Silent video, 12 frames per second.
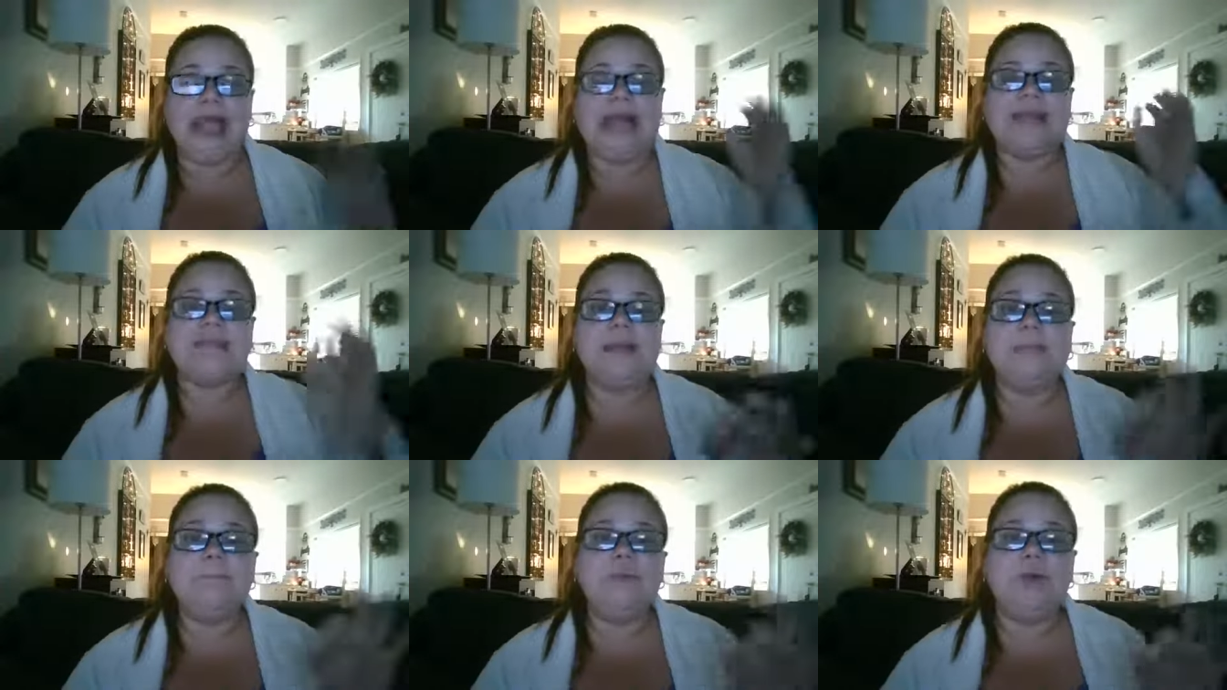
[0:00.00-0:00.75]
At
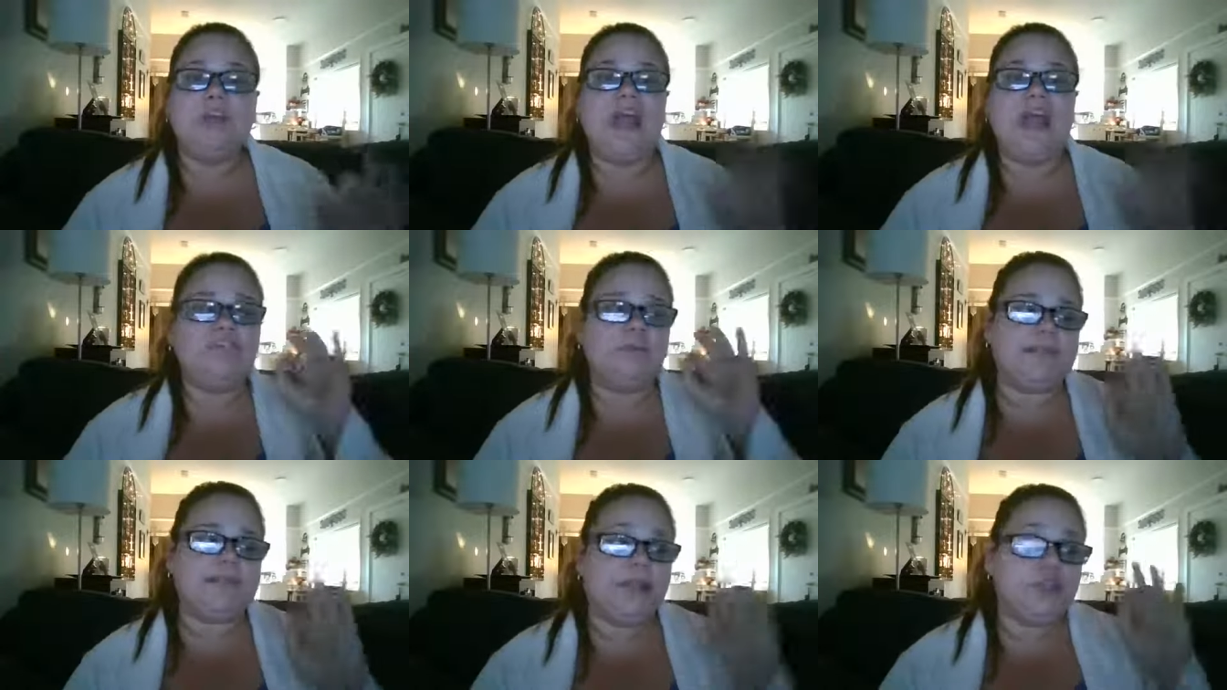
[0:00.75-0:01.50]
some point, you have to
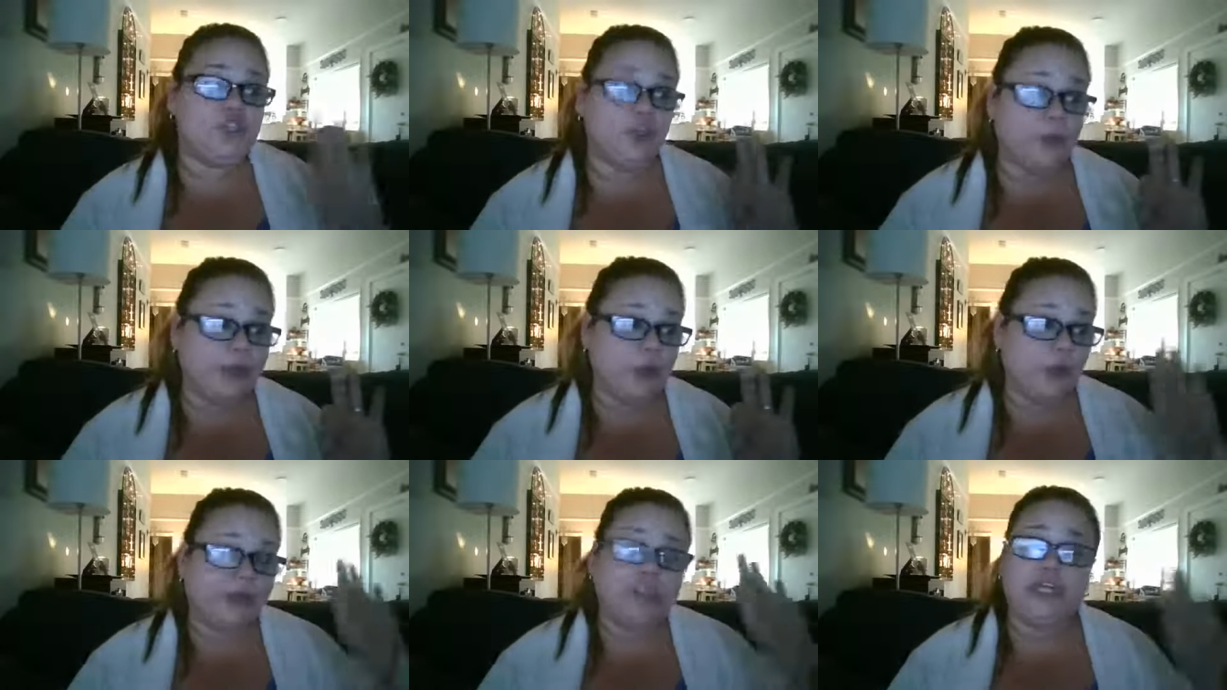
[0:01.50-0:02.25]
be done
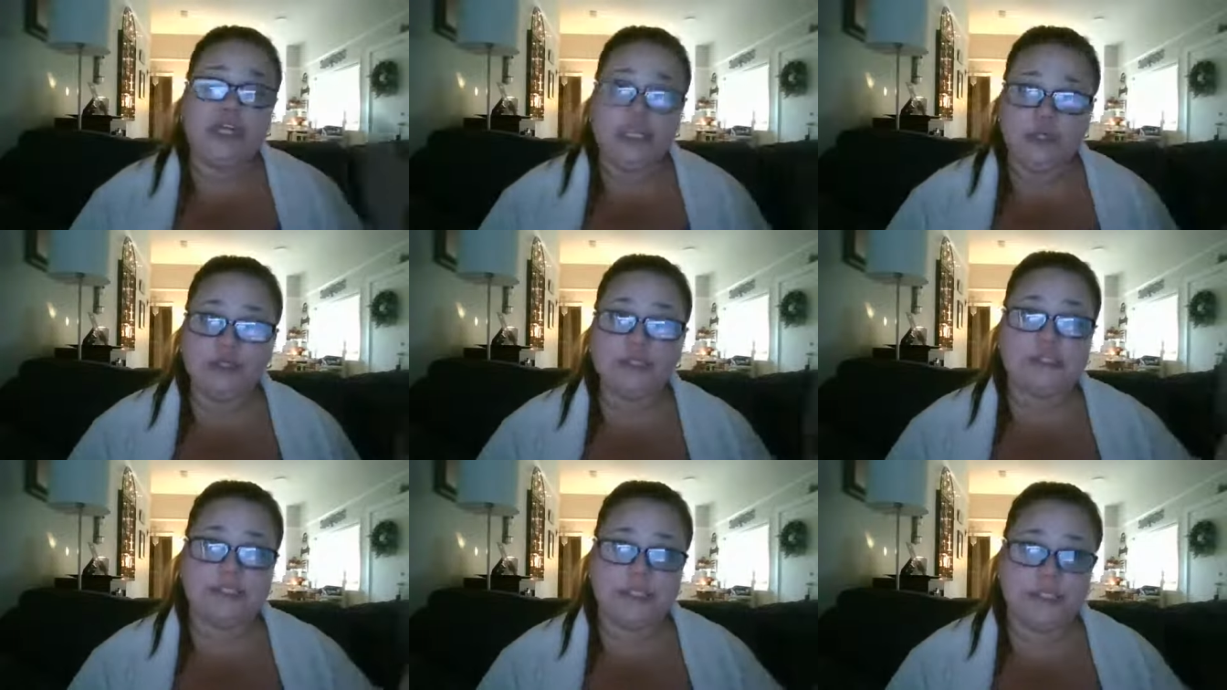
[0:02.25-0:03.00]
doing what you
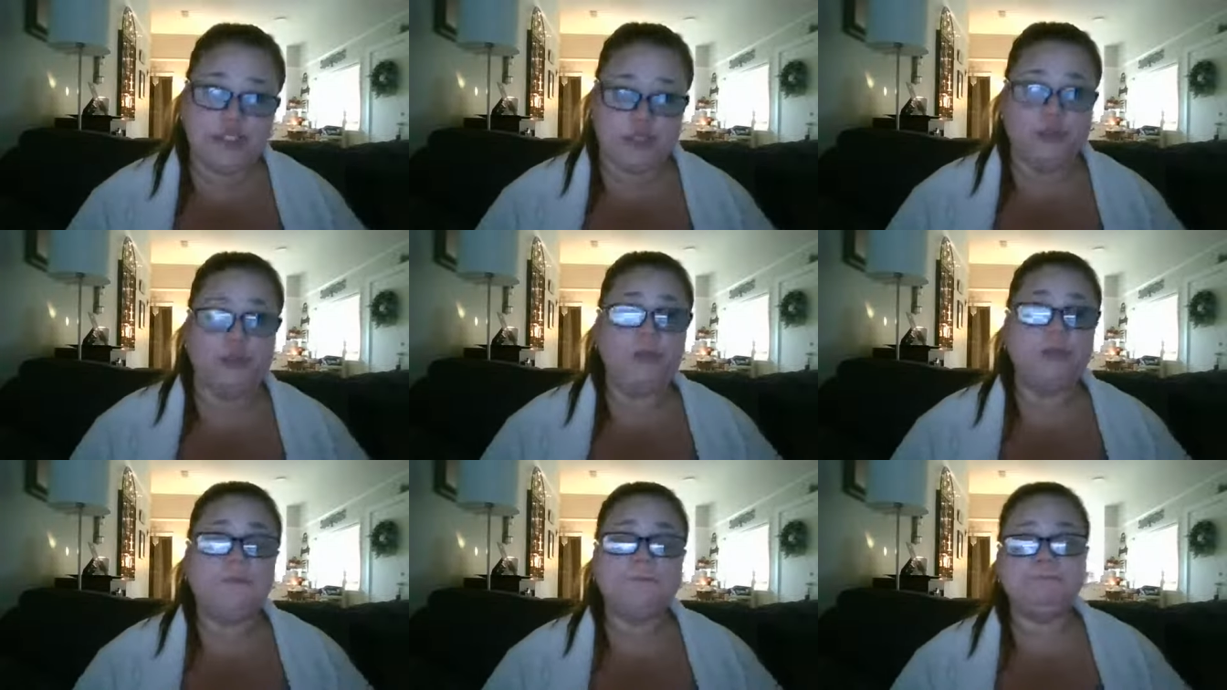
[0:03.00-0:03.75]
used to
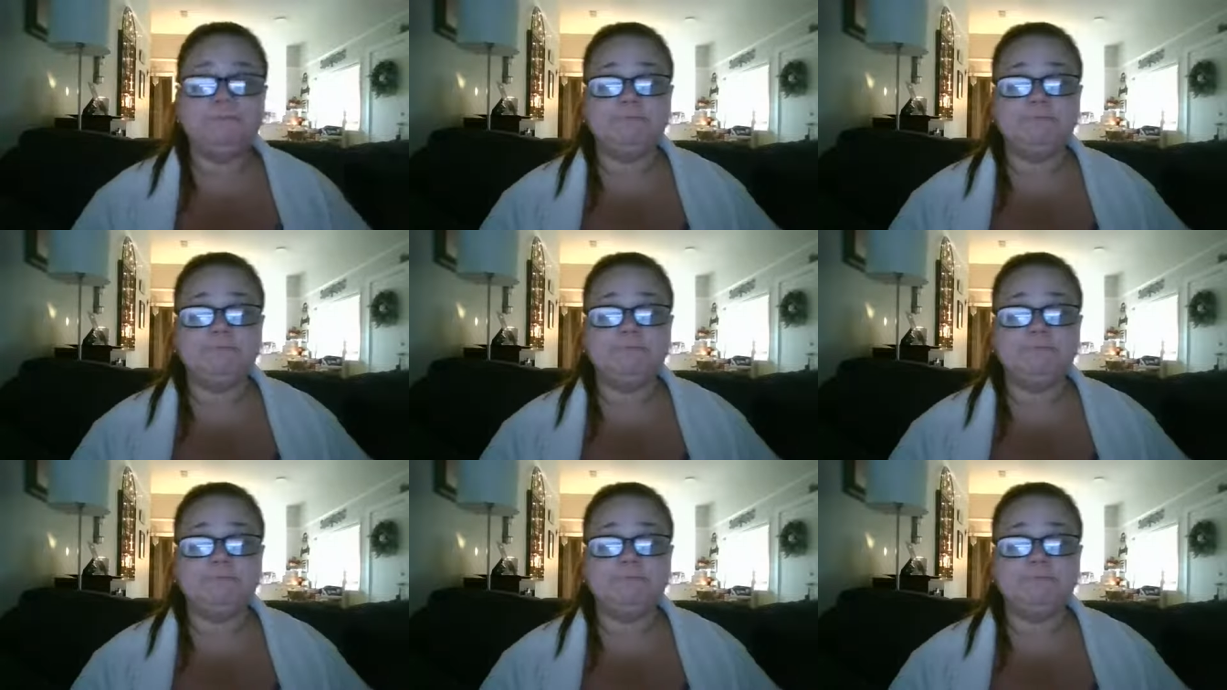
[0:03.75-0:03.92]
do